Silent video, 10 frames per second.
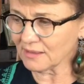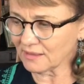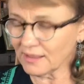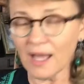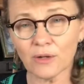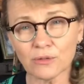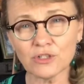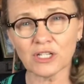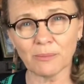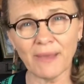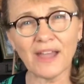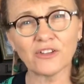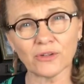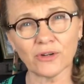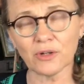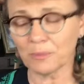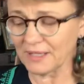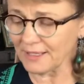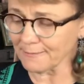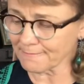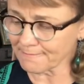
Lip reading: not who she imagined her to be.